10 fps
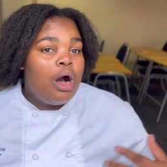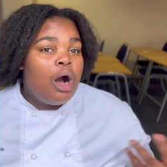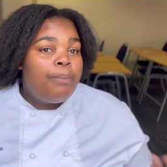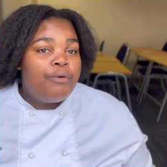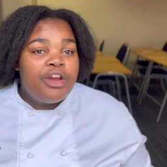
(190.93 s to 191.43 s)

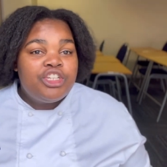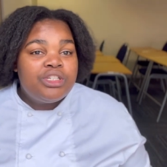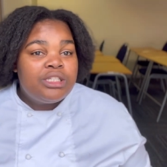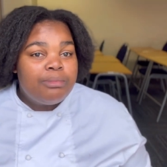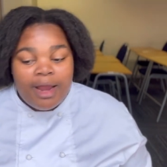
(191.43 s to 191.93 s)

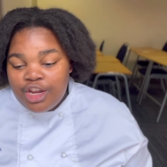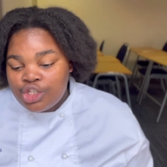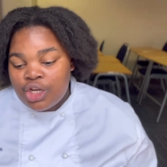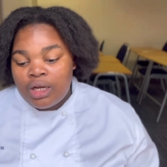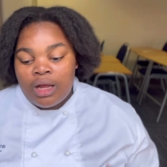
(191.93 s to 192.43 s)
operations
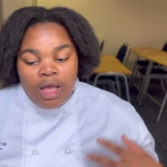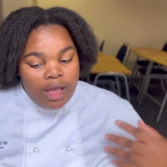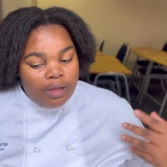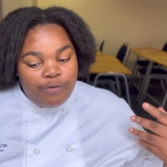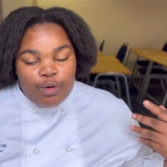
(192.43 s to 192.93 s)
manager
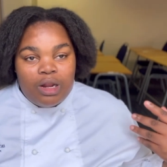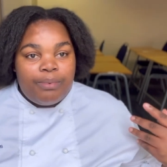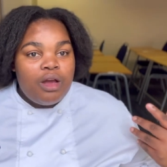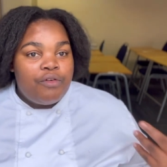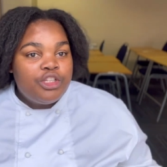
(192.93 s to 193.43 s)
if you want to
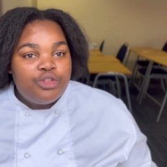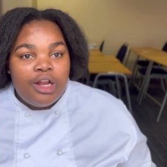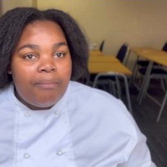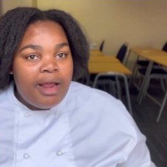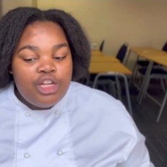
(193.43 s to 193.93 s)
be a
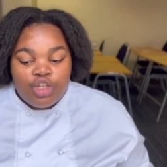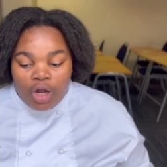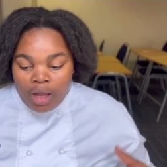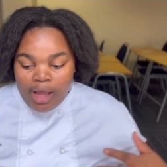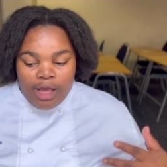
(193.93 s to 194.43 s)
restaurant
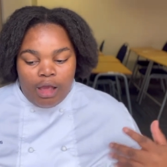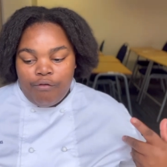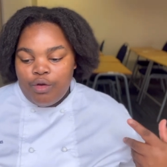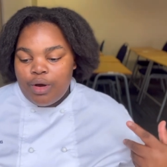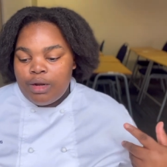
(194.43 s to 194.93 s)
manager
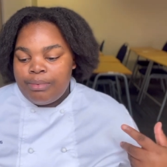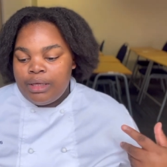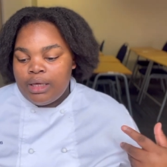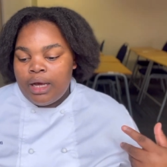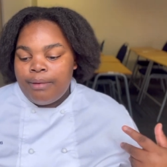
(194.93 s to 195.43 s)
if you want to
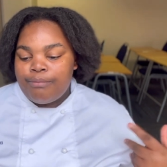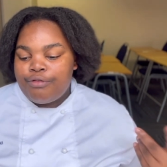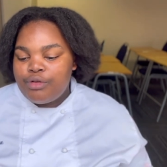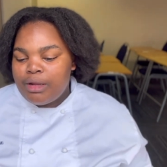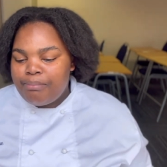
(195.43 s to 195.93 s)
be um,
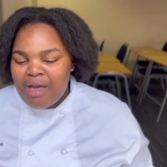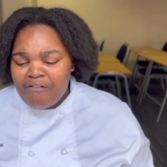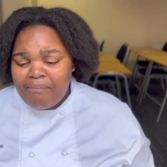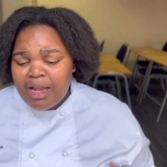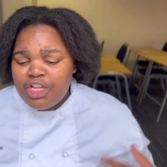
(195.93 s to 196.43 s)
food and
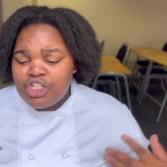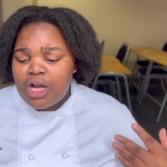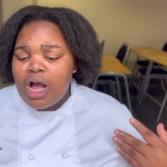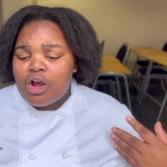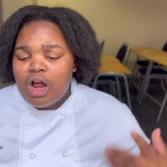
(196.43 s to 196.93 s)
bev
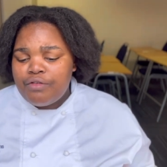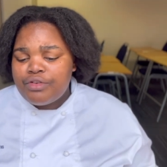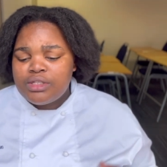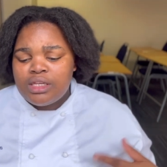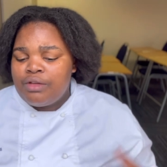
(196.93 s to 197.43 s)
manager
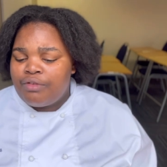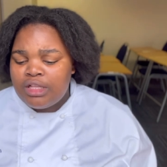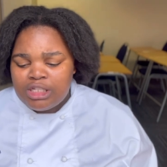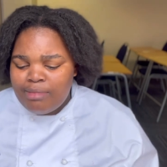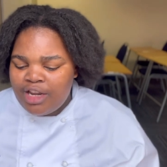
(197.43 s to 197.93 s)
conference and
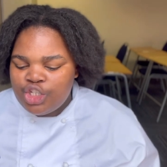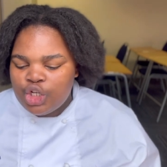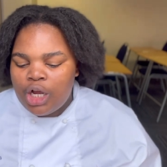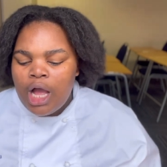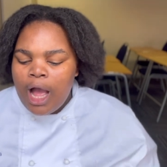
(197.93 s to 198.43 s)
events
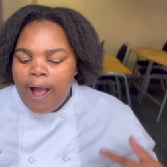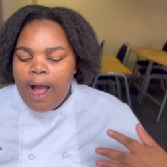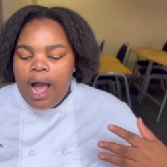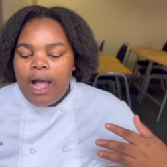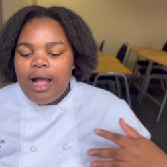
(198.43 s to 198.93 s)
manager
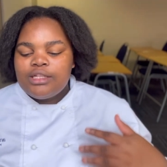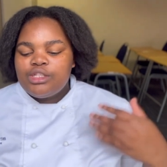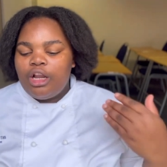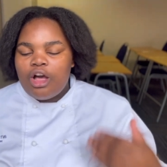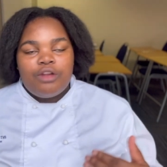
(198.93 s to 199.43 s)
it's
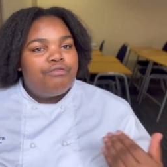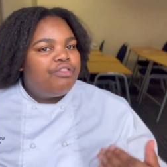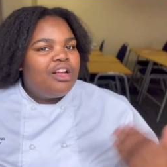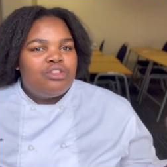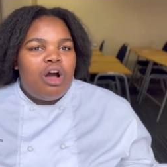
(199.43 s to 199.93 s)
a lot
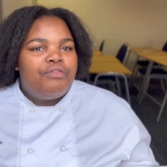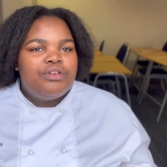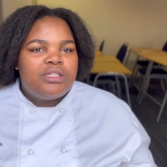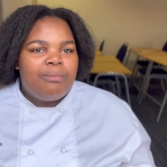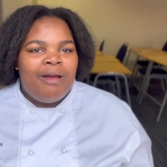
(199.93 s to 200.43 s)
front
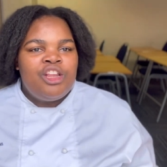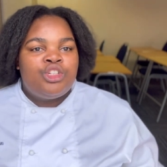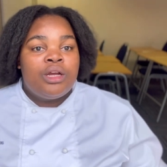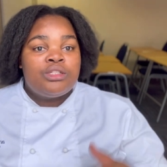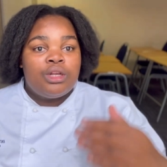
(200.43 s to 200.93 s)
office
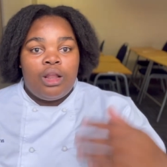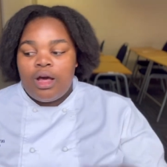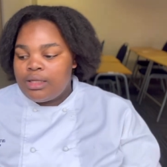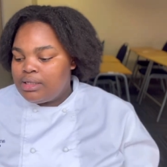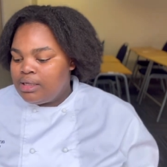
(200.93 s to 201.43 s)
manager it's a
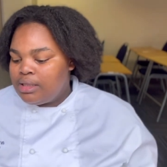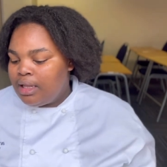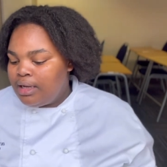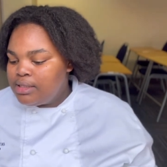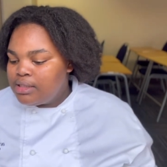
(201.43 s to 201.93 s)
lot the
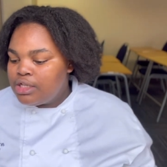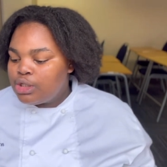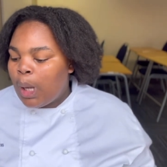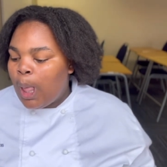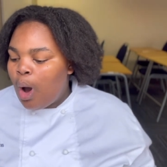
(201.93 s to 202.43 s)
list is
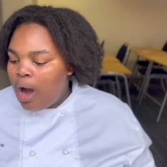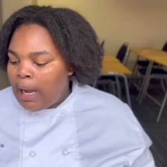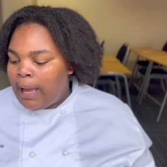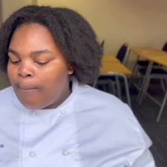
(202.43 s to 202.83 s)
long